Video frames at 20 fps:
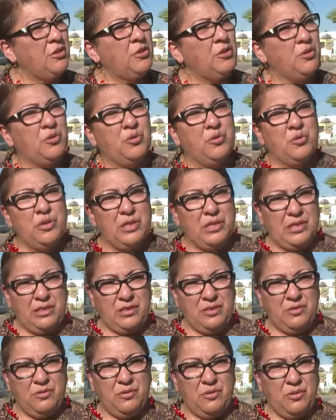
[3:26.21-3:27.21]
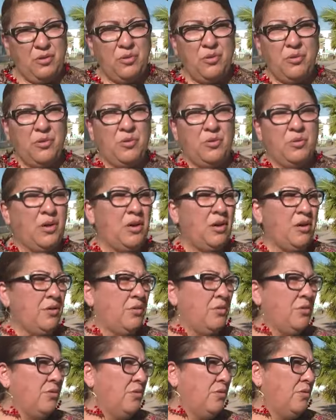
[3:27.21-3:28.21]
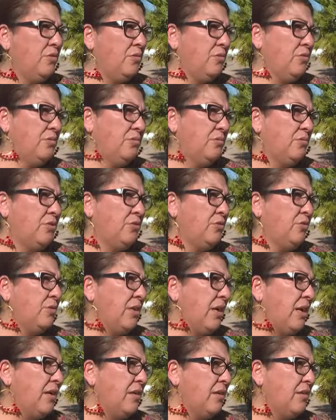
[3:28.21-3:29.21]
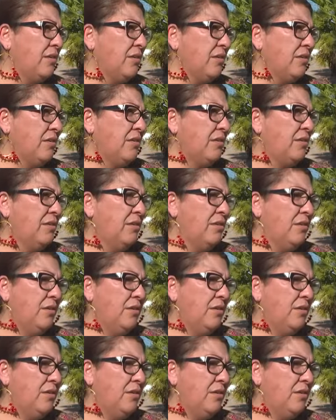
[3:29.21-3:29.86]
unity, you know who you are, you know, you're united and